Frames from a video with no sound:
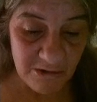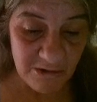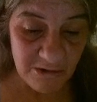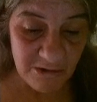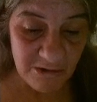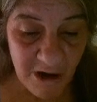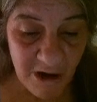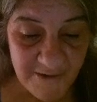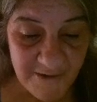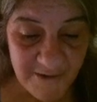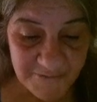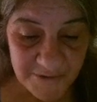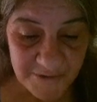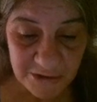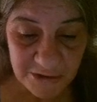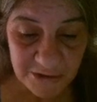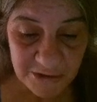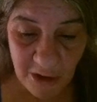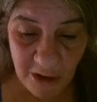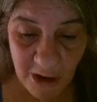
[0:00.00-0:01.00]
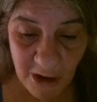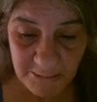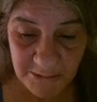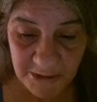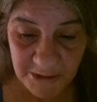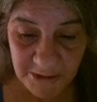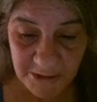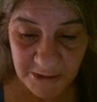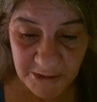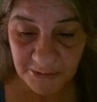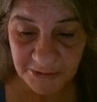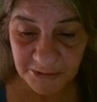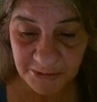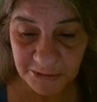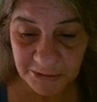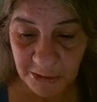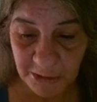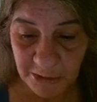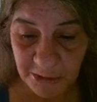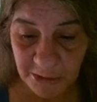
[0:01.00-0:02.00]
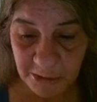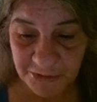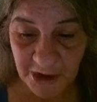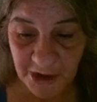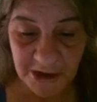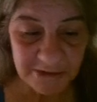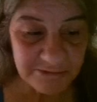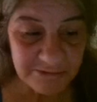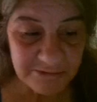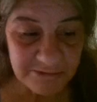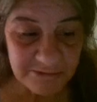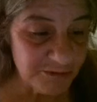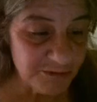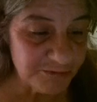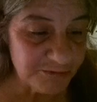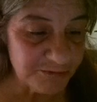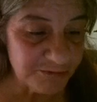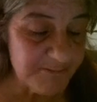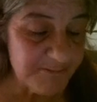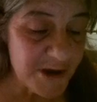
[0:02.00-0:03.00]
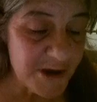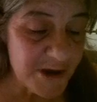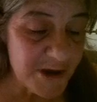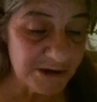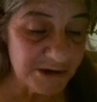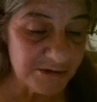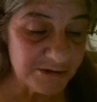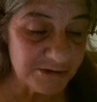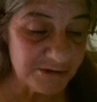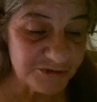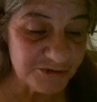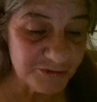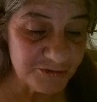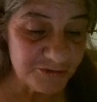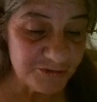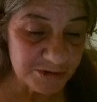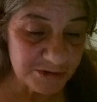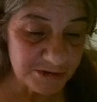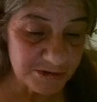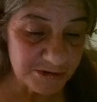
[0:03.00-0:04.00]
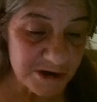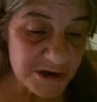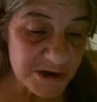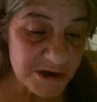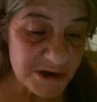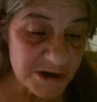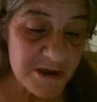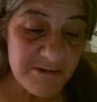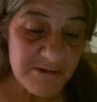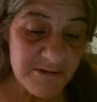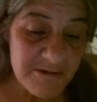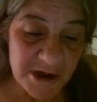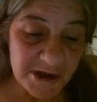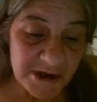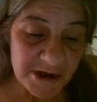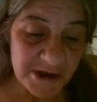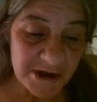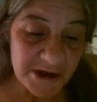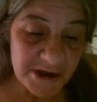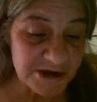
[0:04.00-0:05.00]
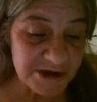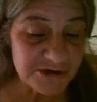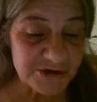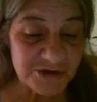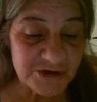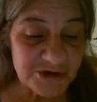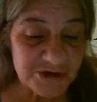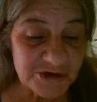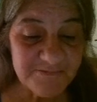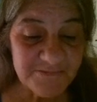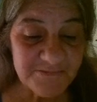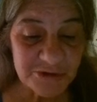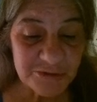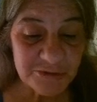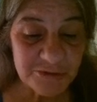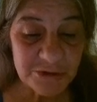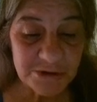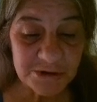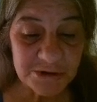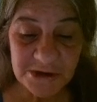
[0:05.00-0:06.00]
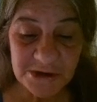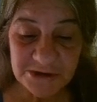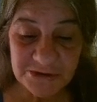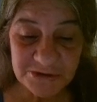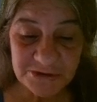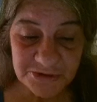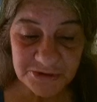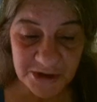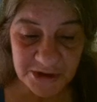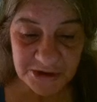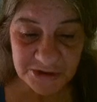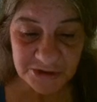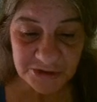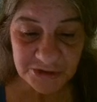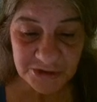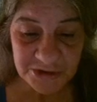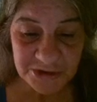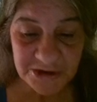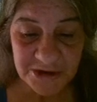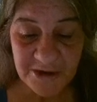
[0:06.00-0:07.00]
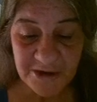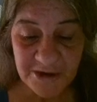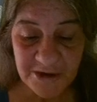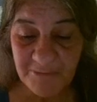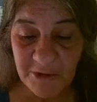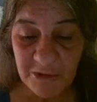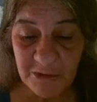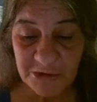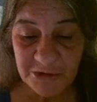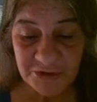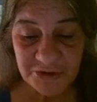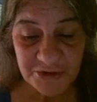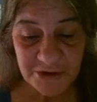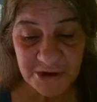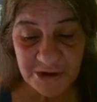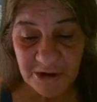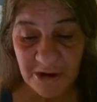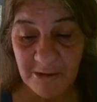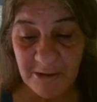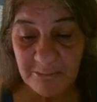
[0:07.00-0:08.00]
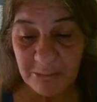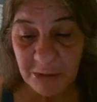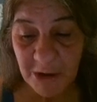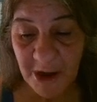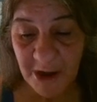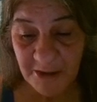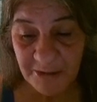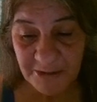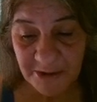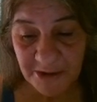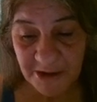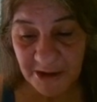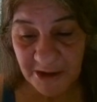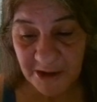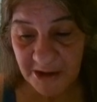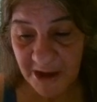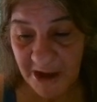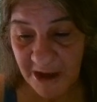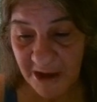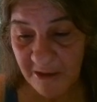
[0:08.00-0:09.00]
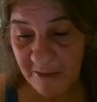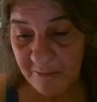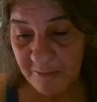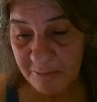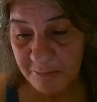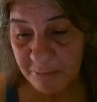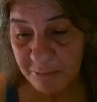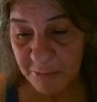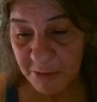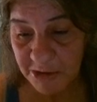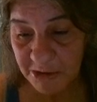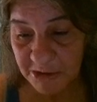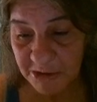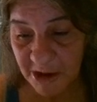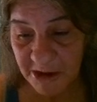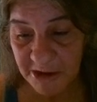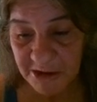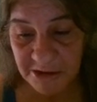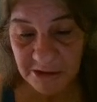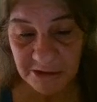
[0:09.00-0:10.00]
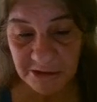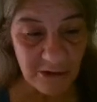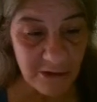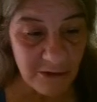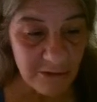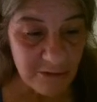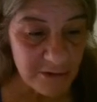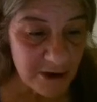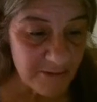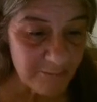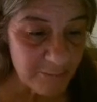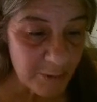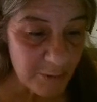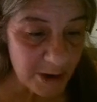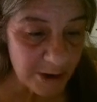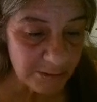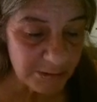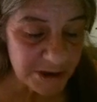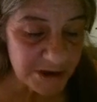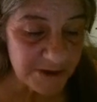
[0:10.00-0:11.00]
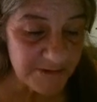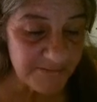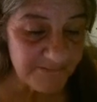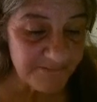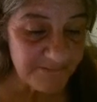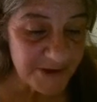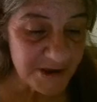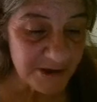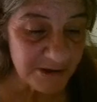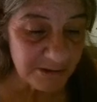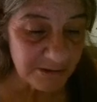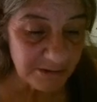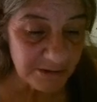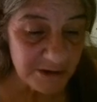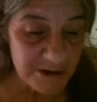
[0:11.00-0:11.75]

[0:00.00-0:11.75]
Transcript: often common for those diagnosed with panic disorder. Meditation, visualization, and focusing on breath can help with letting go of worry and fear.